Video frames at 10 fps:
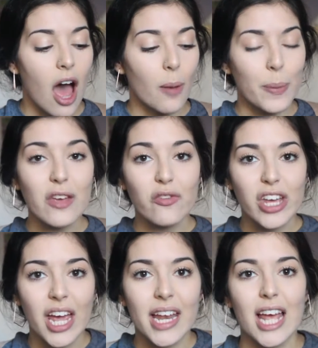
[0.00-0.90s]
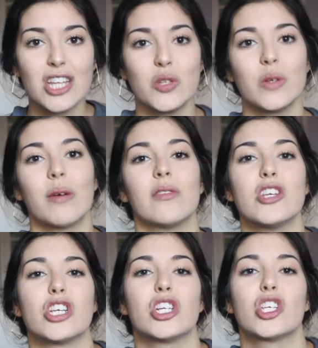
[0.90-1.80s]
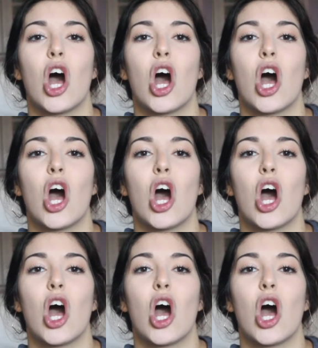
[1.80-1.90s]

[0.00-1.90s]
of being vegan and doing my research